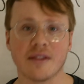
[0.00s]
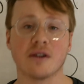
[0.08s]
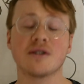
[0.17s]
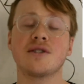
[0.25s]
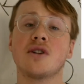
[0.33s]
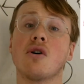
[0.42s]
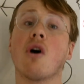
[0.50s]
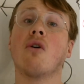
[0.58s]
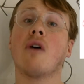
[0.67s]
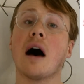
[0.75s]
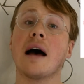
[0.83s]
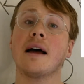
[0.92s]
There's still a
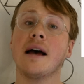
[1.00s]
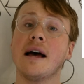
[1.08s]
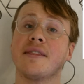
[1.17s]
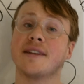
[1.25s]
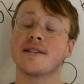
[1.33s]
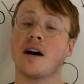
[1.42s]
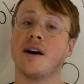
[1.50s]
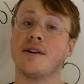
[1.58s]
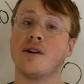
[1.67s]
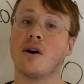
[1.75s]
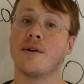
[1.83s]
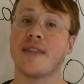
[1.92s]
lot that's unknown.